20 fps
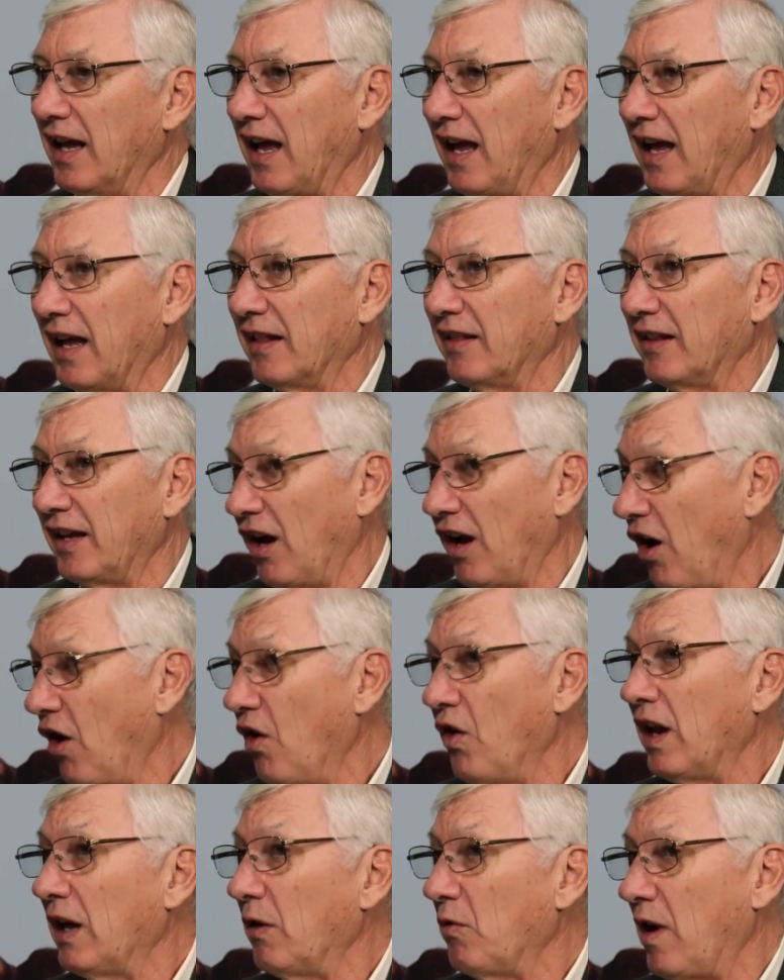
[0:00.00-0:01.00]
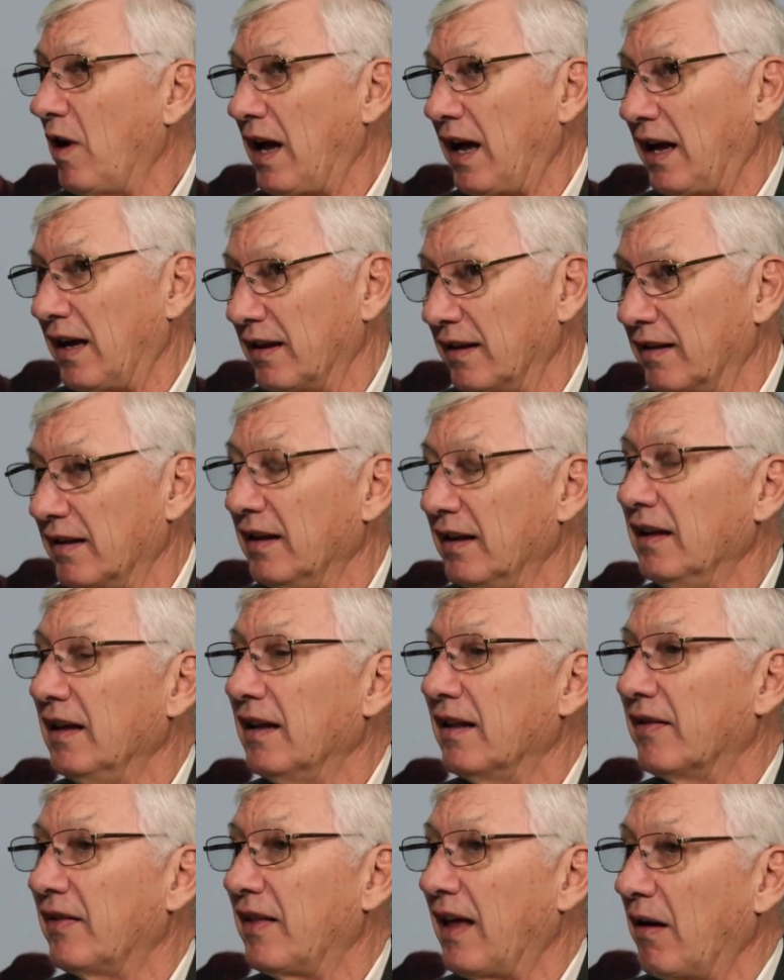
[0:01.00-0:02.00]
and the only way
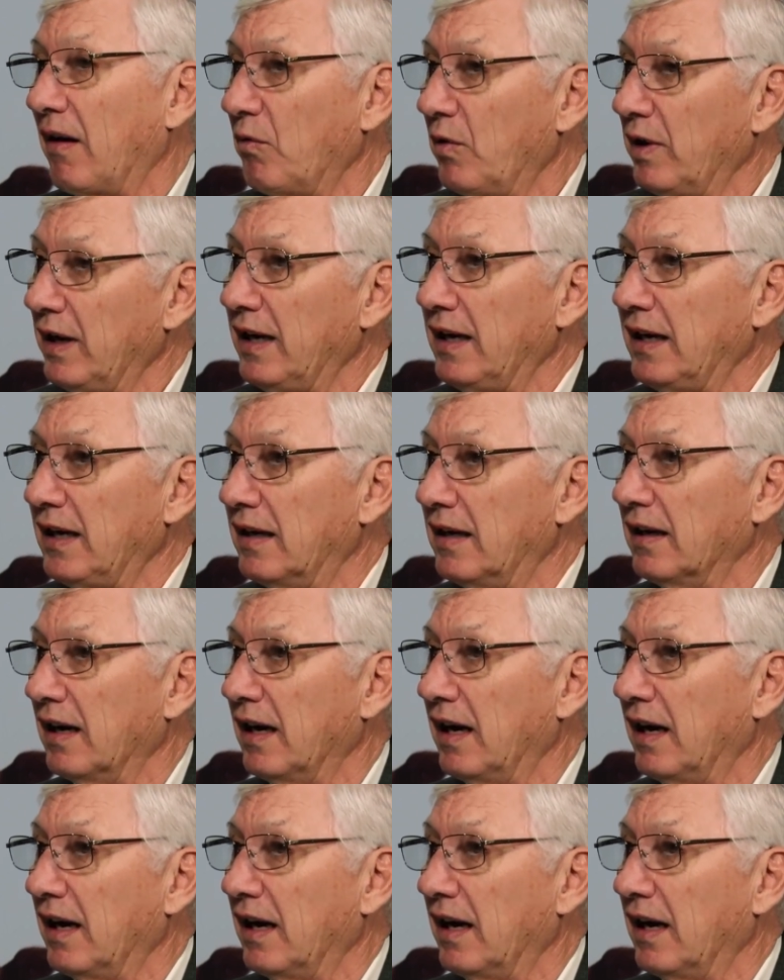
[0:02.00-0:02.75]
that we